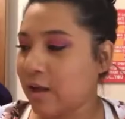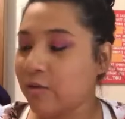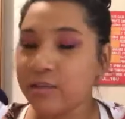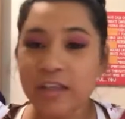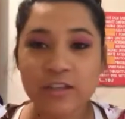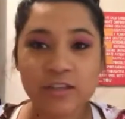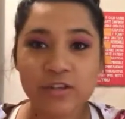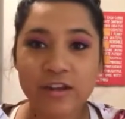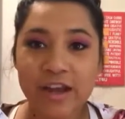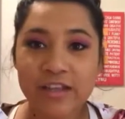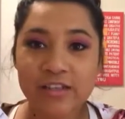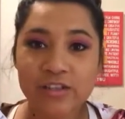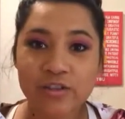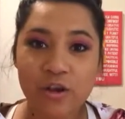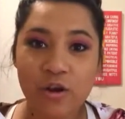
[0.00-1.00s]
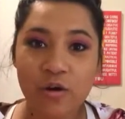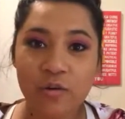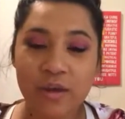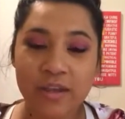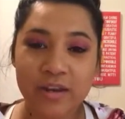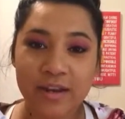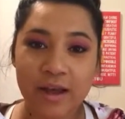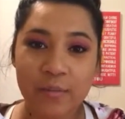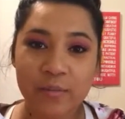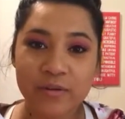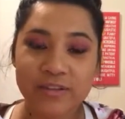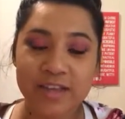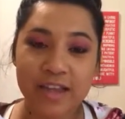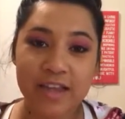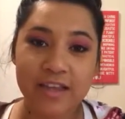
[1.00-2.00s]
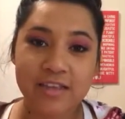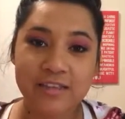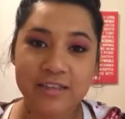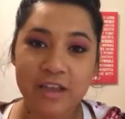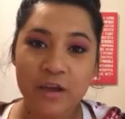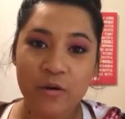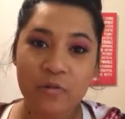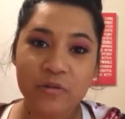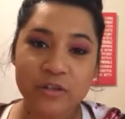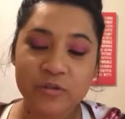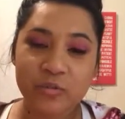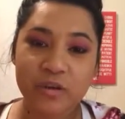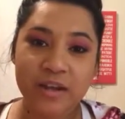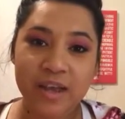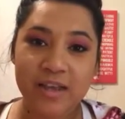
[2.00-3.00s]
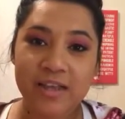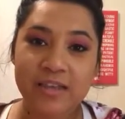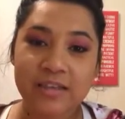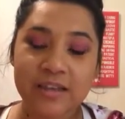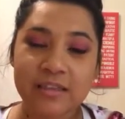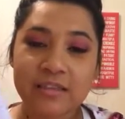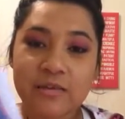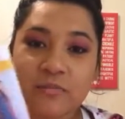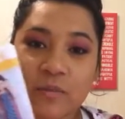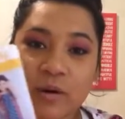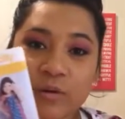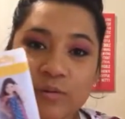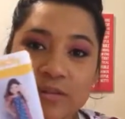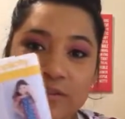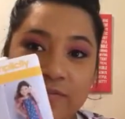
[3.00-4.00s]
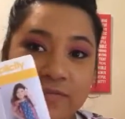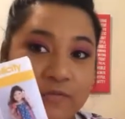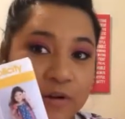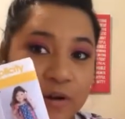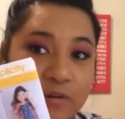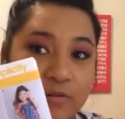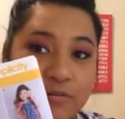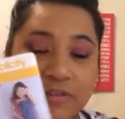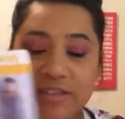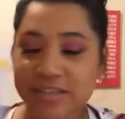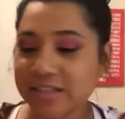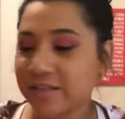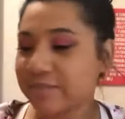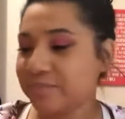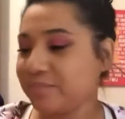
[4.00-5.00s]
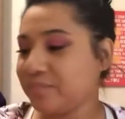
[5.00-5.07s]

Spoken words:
I'll let you guys know in a couple days which one had the most votes.